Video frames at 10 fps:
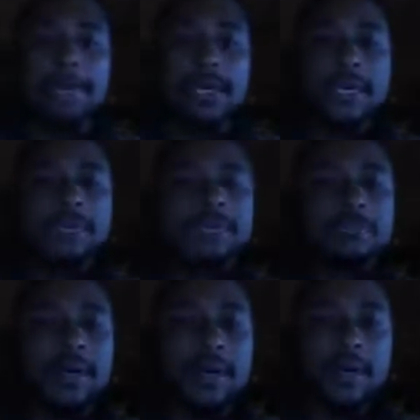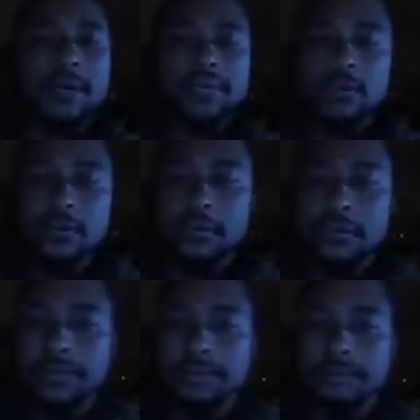is the Passover,
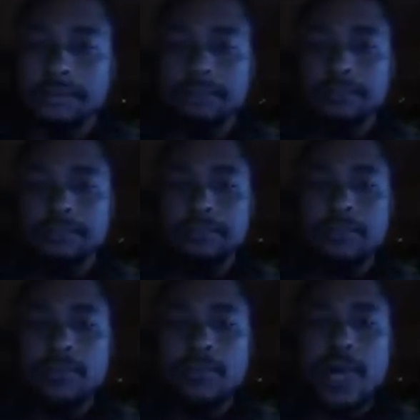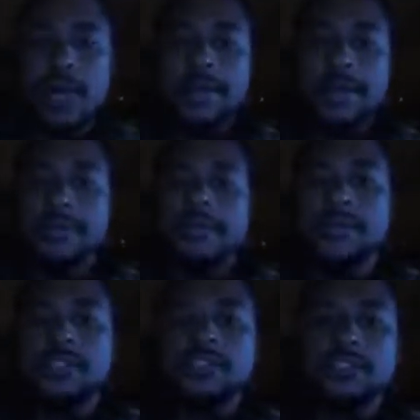right? In
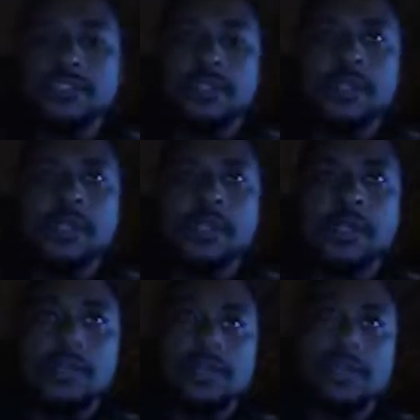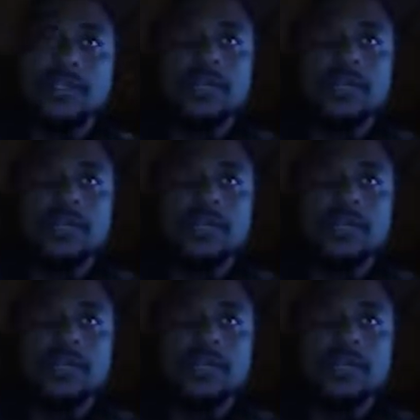which that's